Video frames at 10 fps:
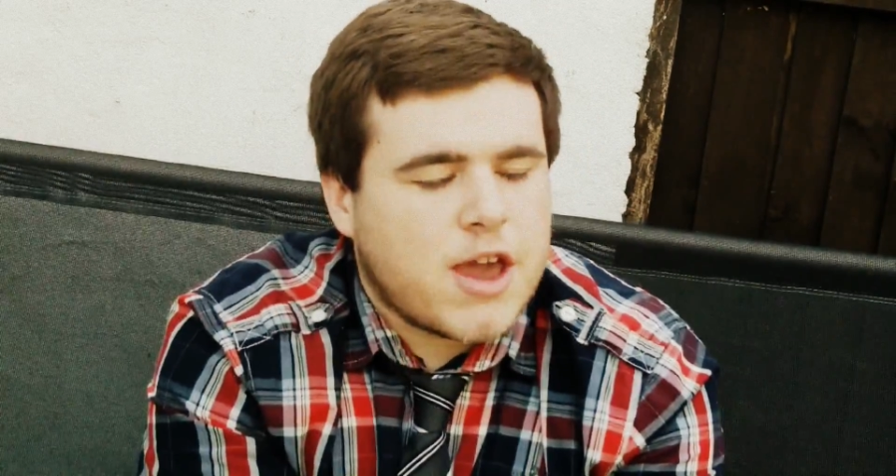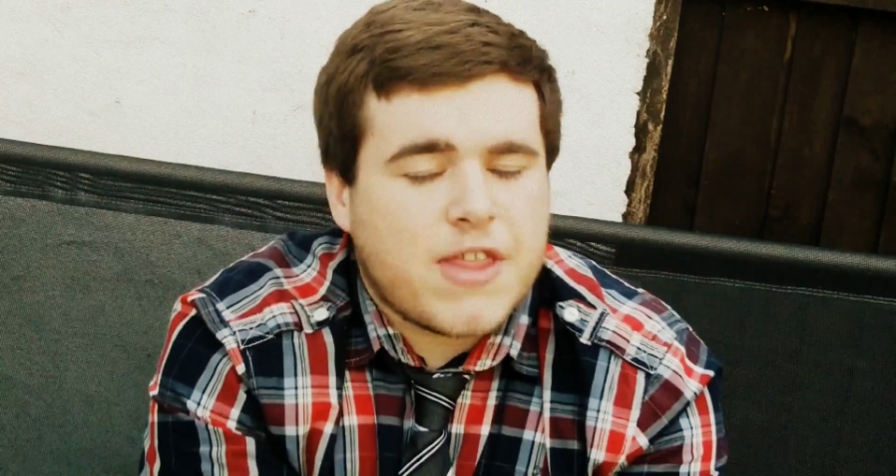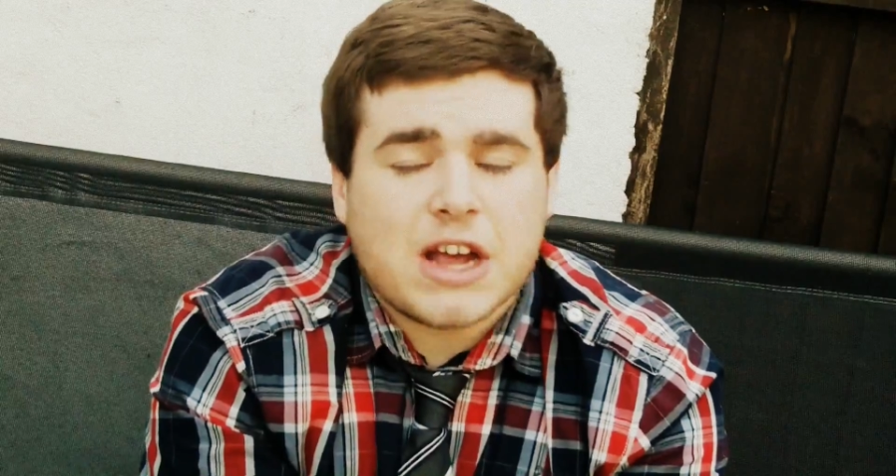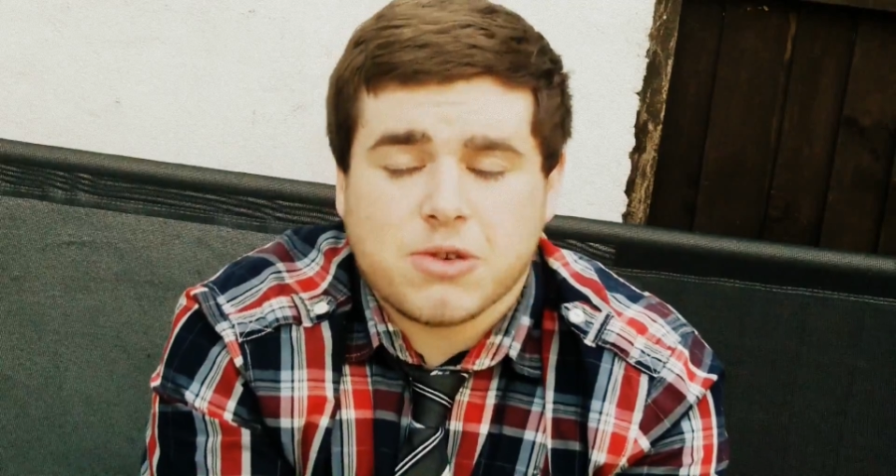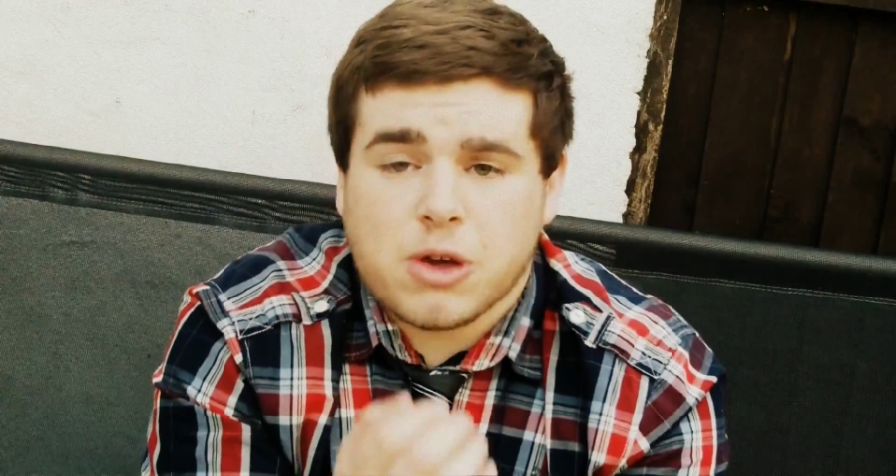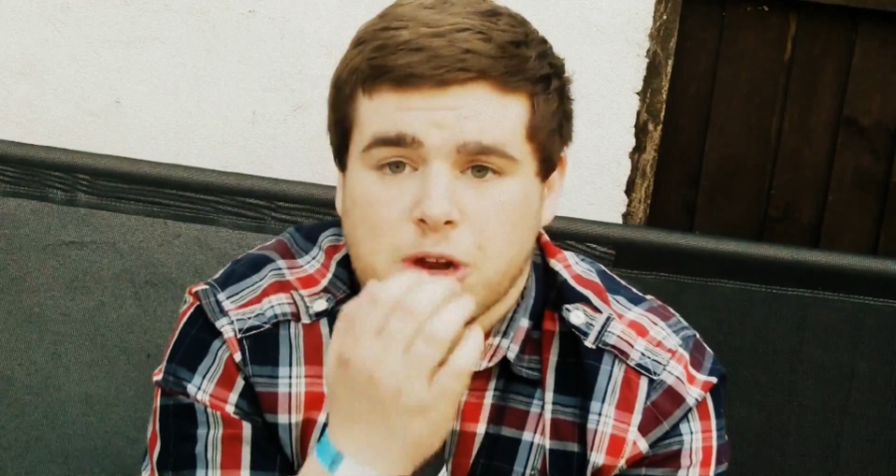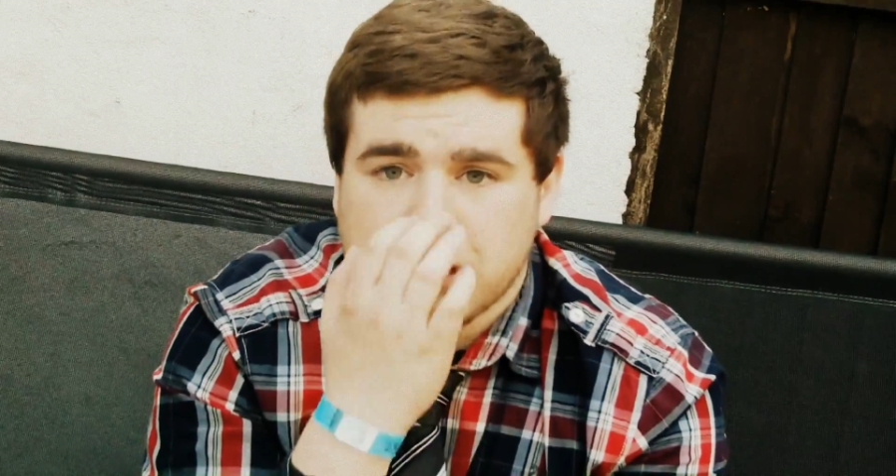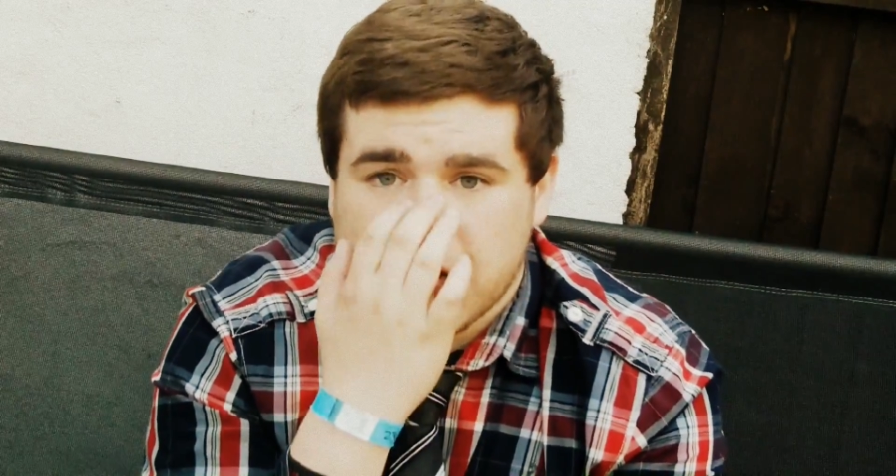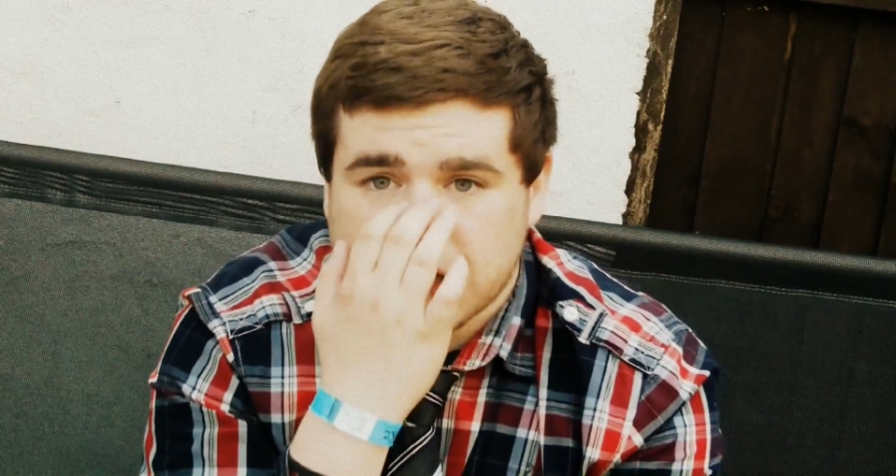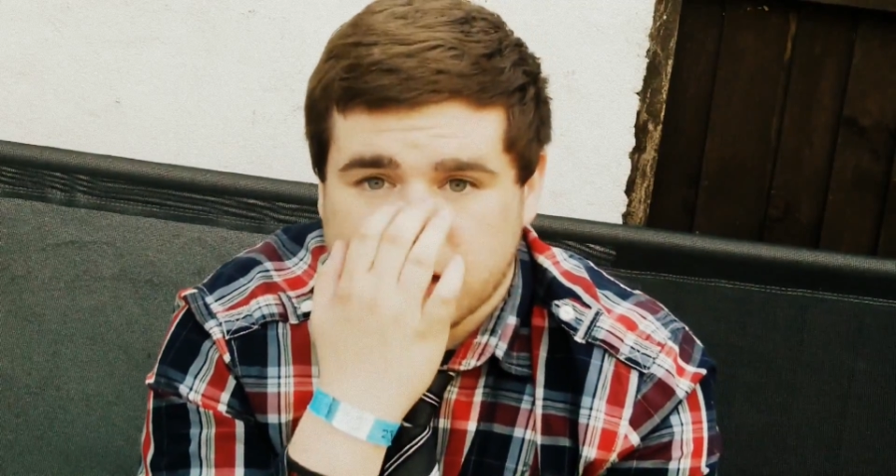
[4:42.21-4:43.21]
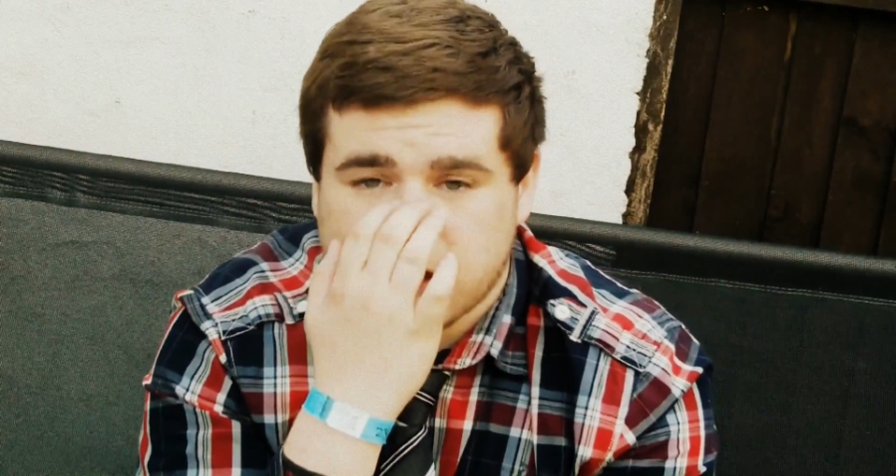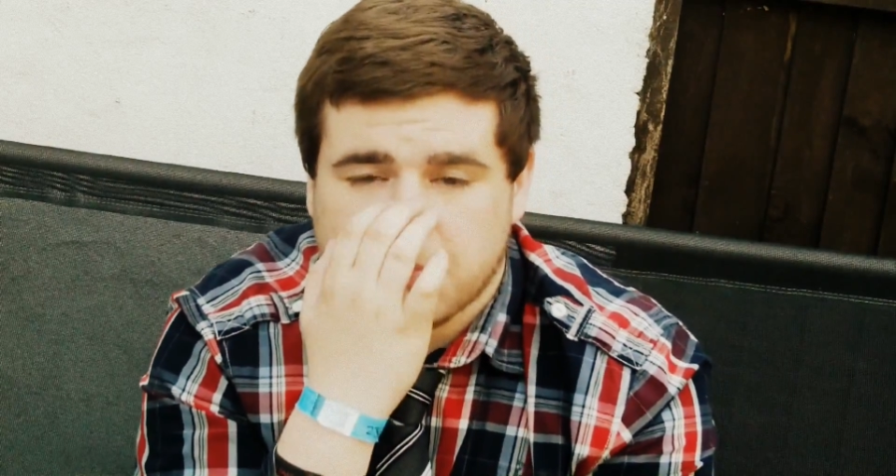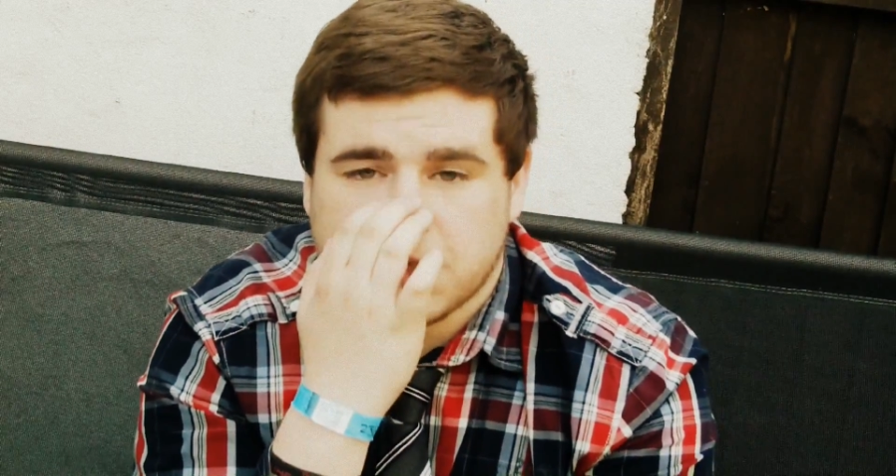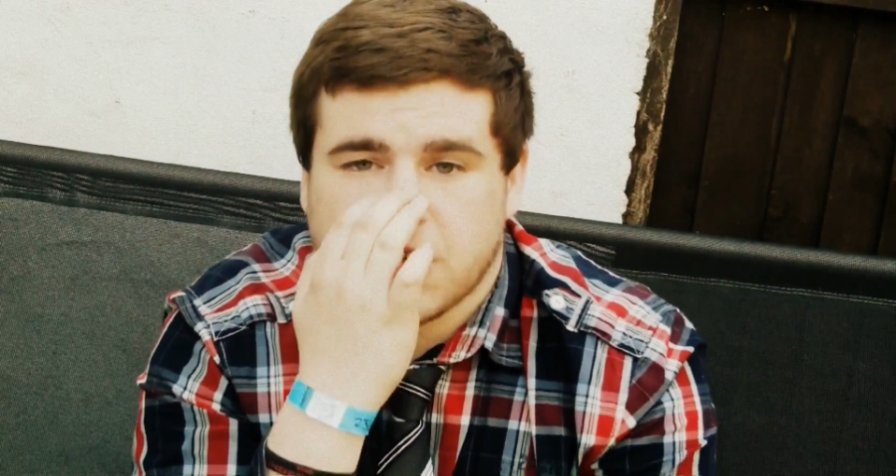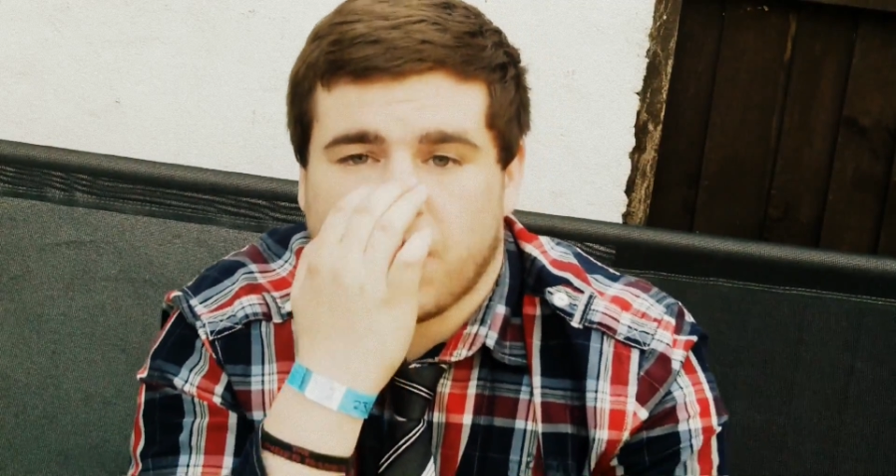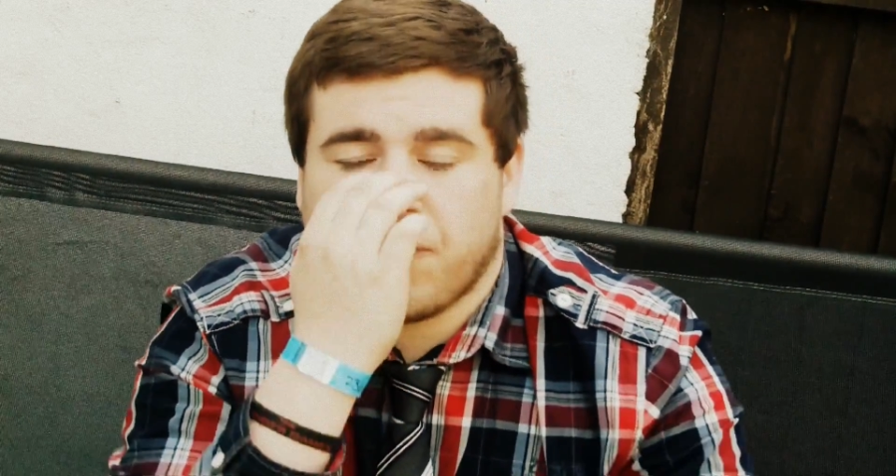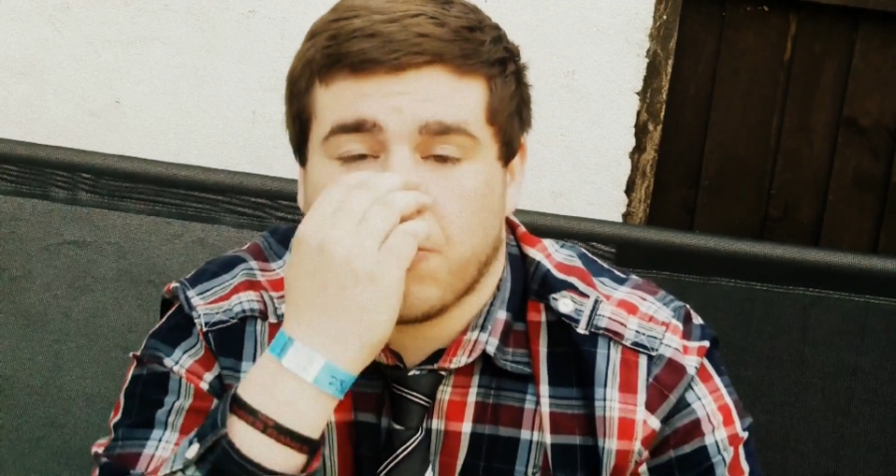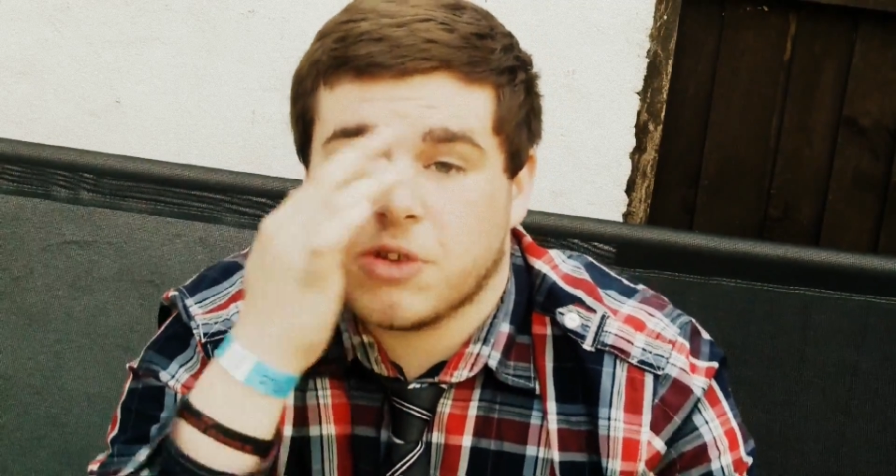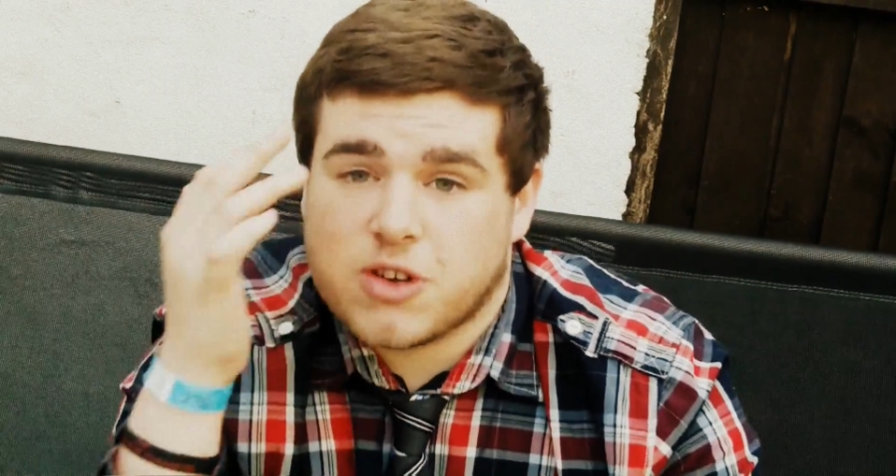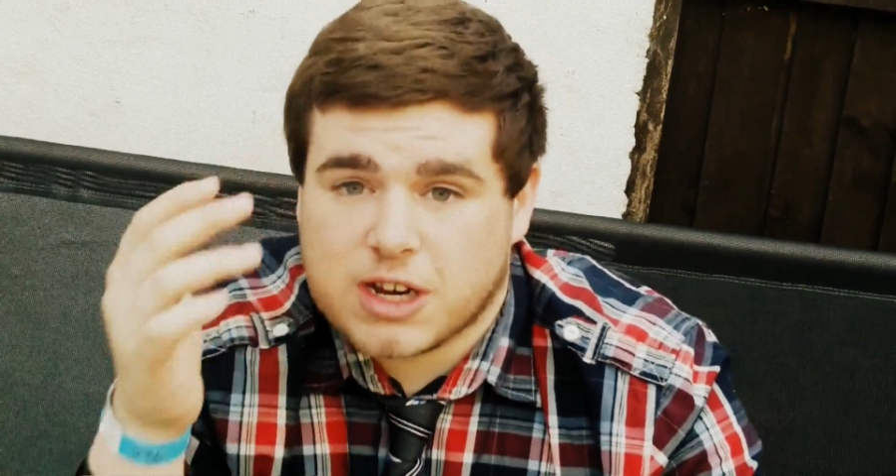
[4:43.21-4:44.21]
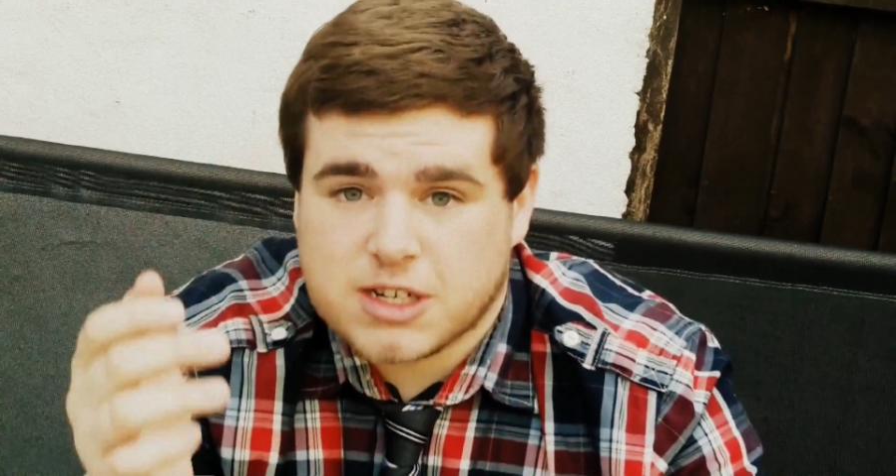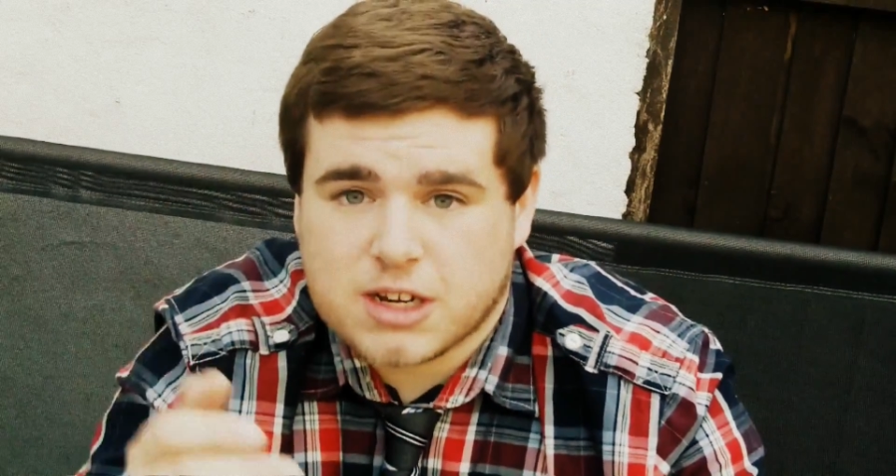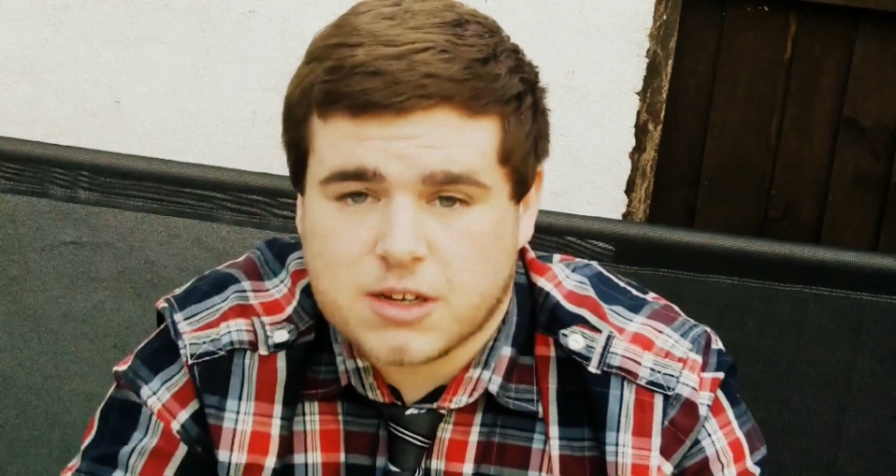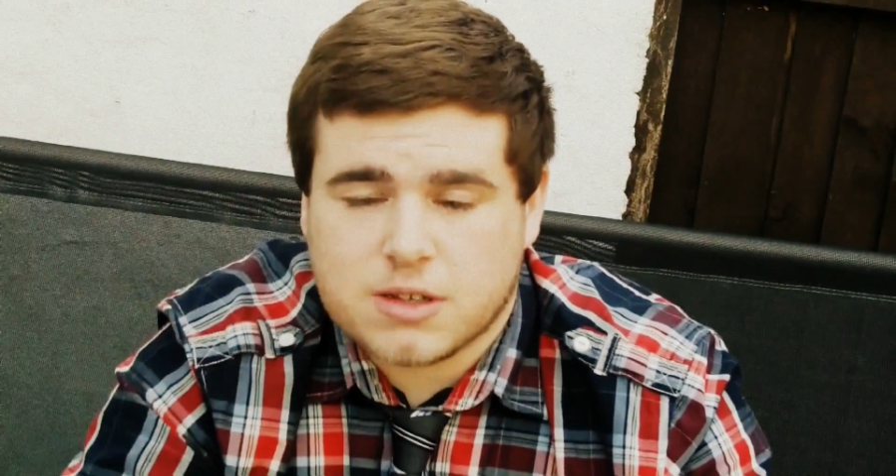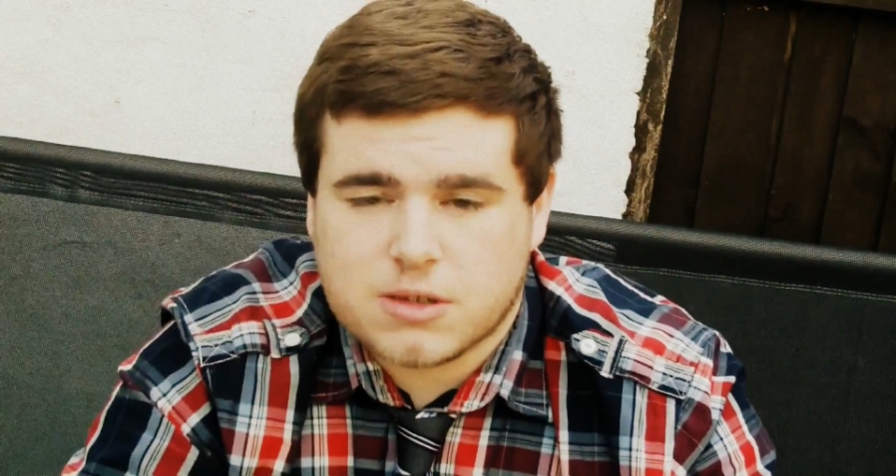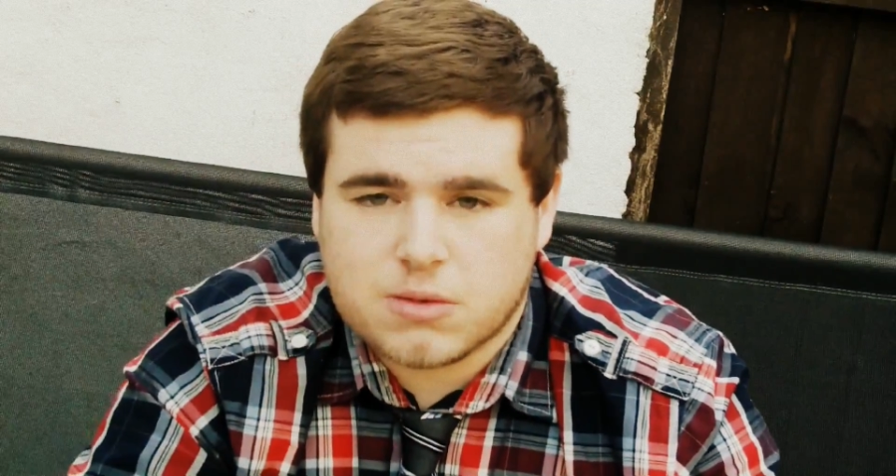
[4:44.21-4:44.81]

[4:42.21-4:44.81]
the actual hallucinations in themselves from the Tracker Jackers